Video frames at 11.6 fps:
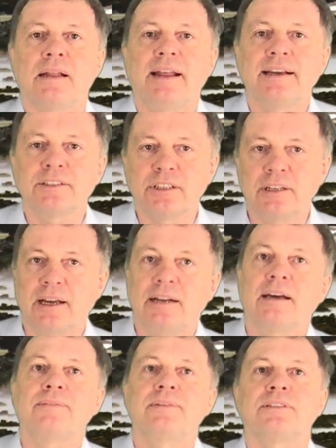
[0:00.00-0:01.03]
lecture and
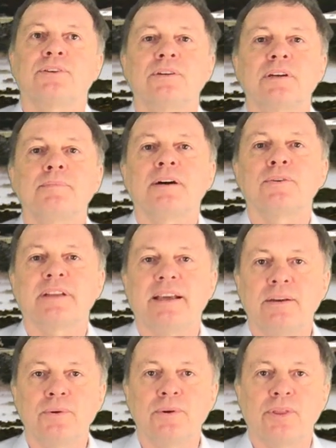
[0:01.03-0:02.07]
I will talk about
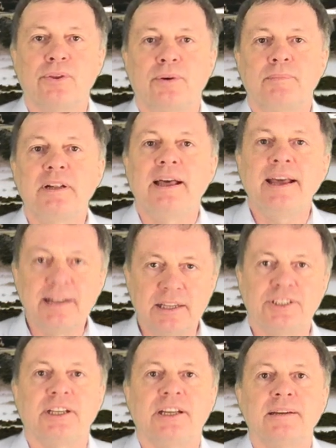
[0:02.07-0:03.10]
geothermal
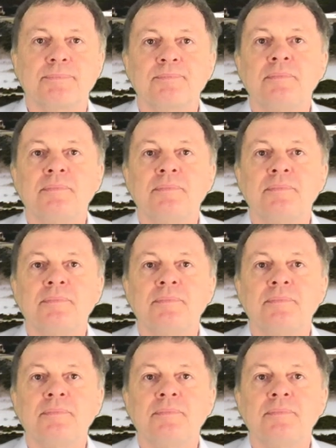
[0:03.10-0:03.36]
energy.